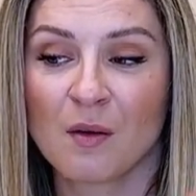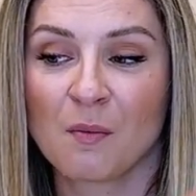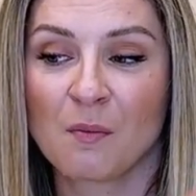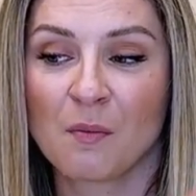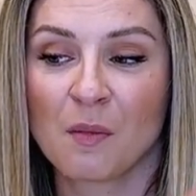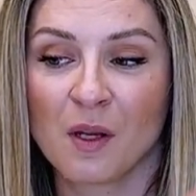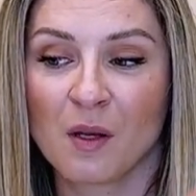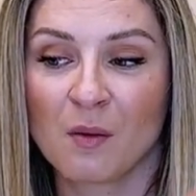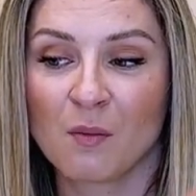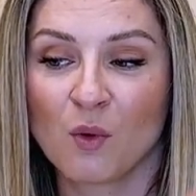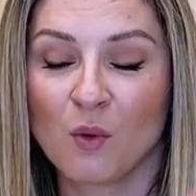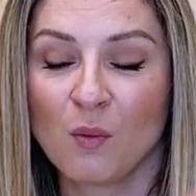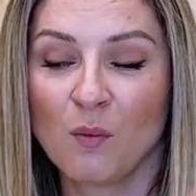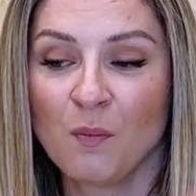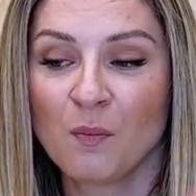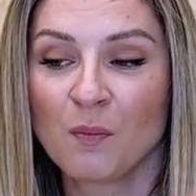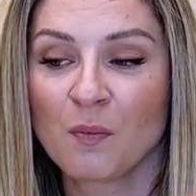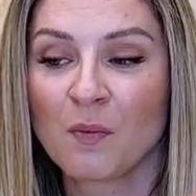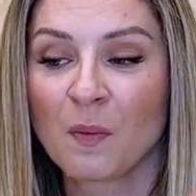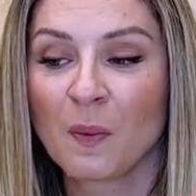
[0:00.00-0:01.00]

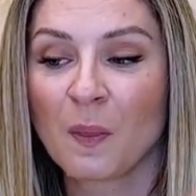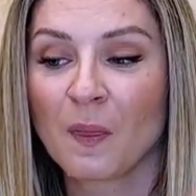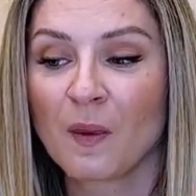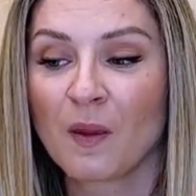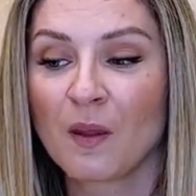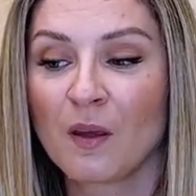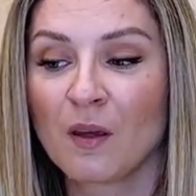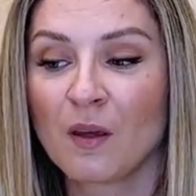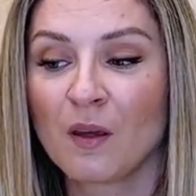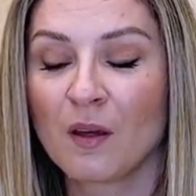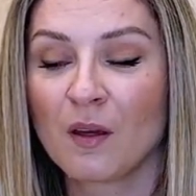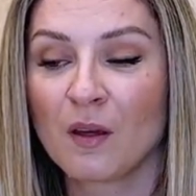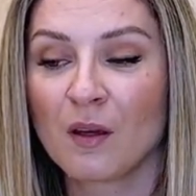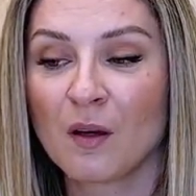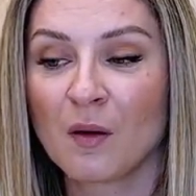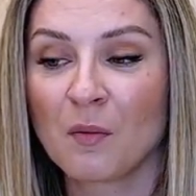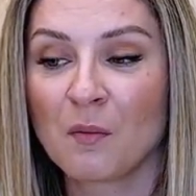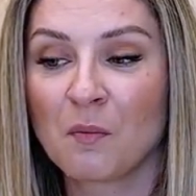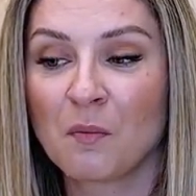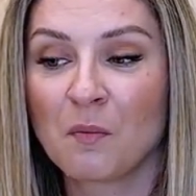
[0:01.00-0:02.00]
minimum.
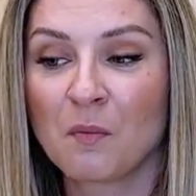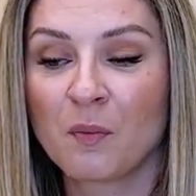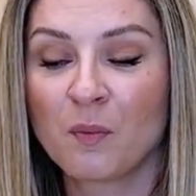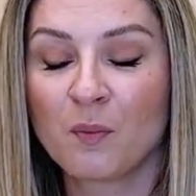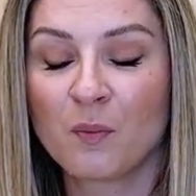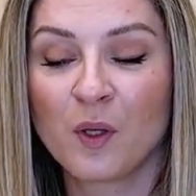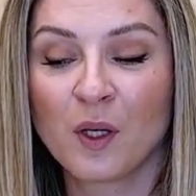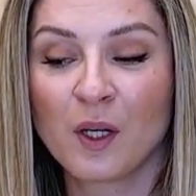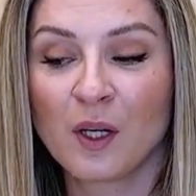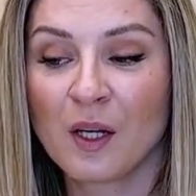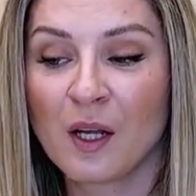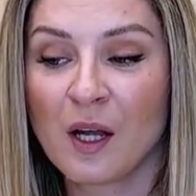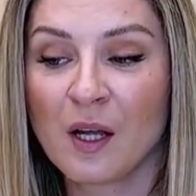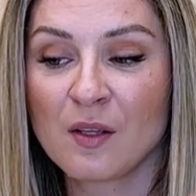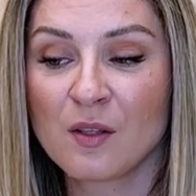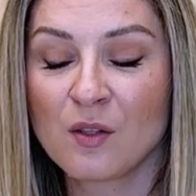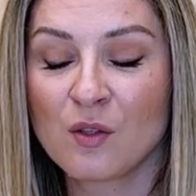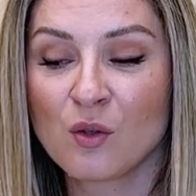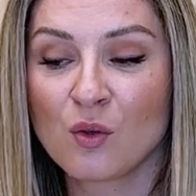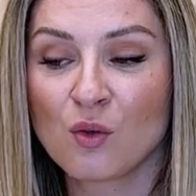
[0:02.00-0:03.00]
The
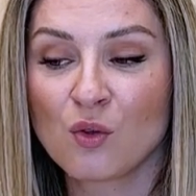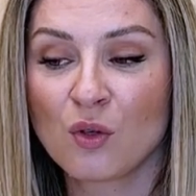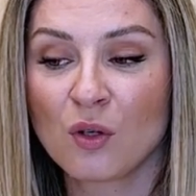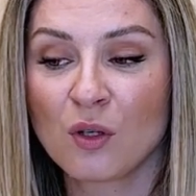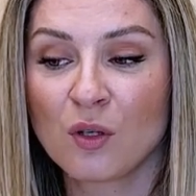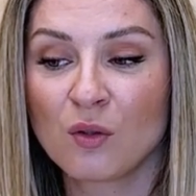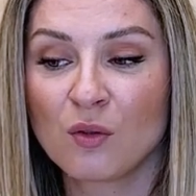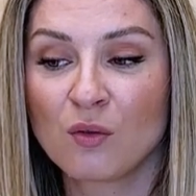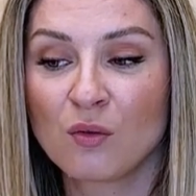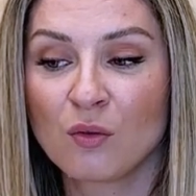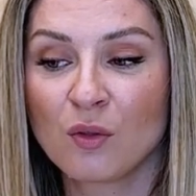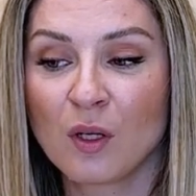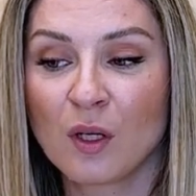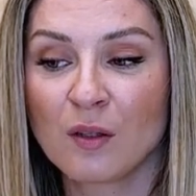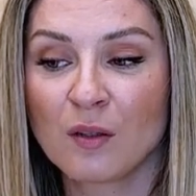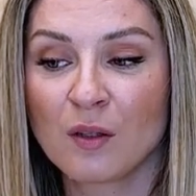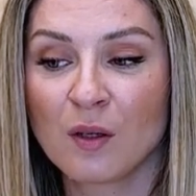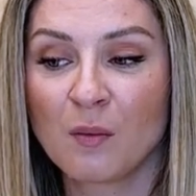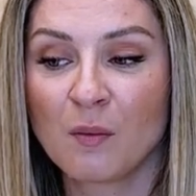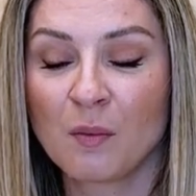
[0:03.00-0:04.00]
clients usually do
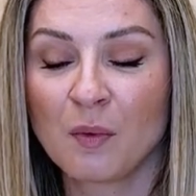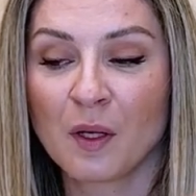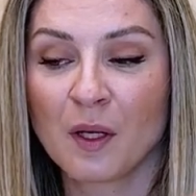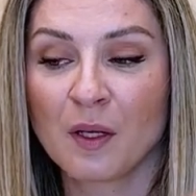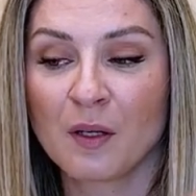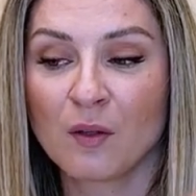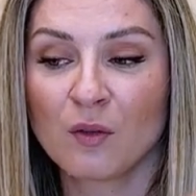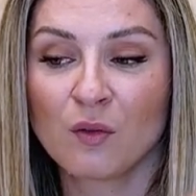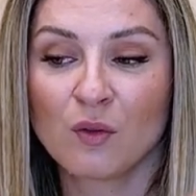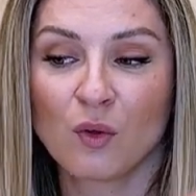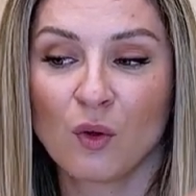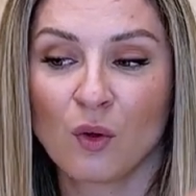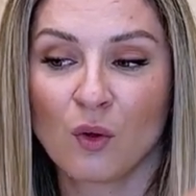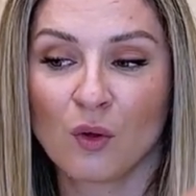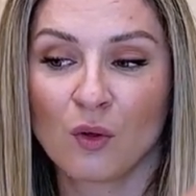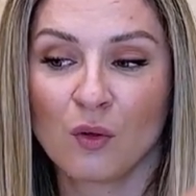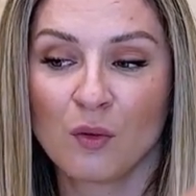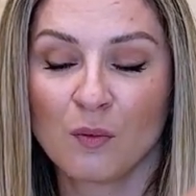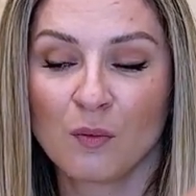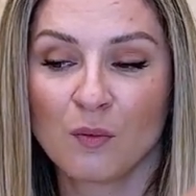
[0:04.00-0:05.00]
not complain at
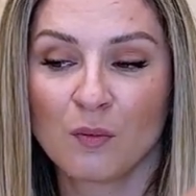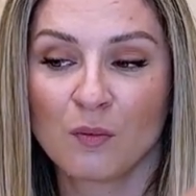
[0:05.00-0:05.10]
all.